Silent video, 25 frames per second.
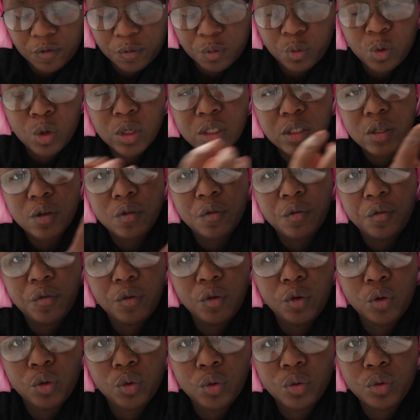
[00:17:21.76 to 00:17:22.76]
water
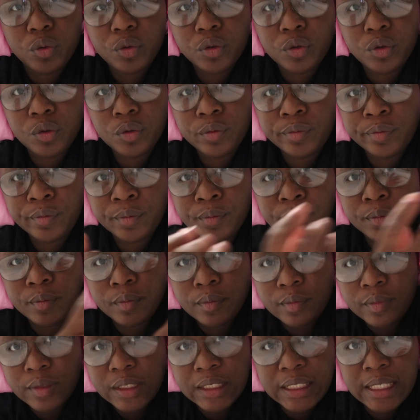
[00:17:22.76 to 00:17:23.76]
flow
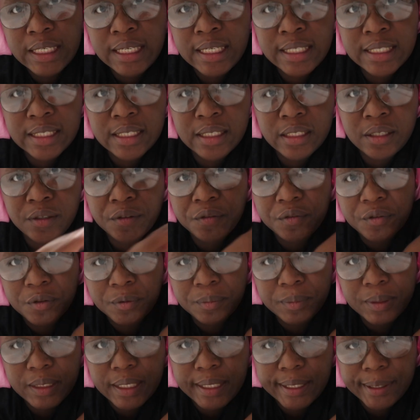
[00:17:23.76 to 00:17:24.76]
easily
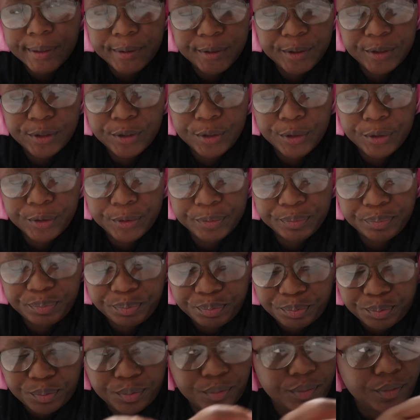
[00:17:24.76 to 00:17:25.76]
from there. So
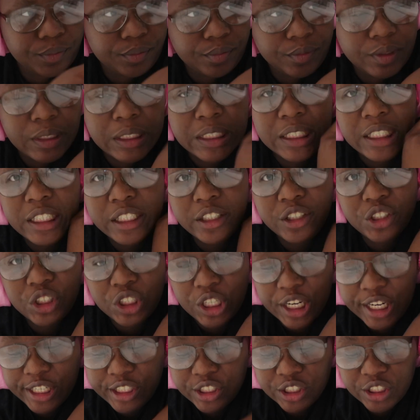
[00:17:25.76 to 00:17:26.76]
he
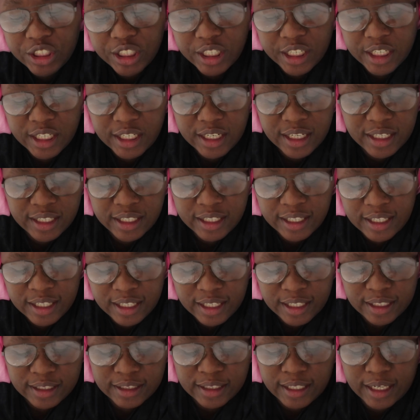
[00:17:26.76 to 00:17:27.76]
changed it.
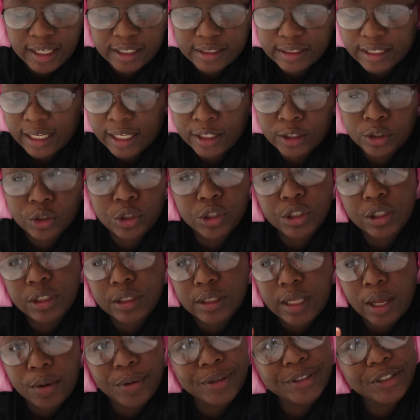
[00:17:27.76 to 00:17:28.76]
Then I
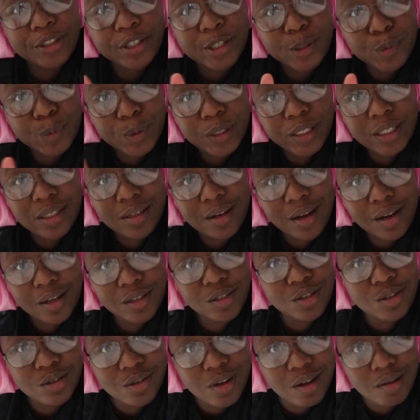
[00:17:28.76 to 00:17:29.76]
was just being
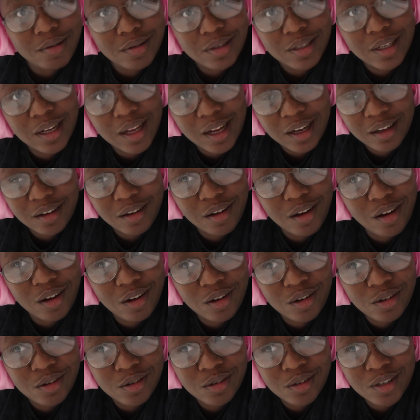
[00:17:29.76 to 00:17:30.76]
nice. So I was like,
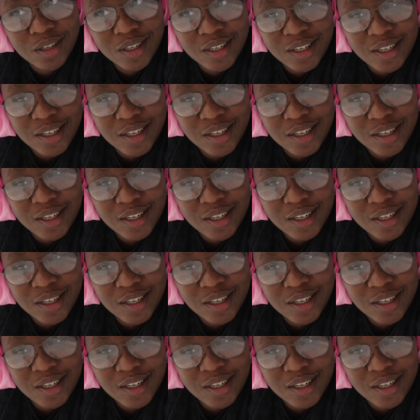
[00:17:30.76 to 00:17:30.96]
I'll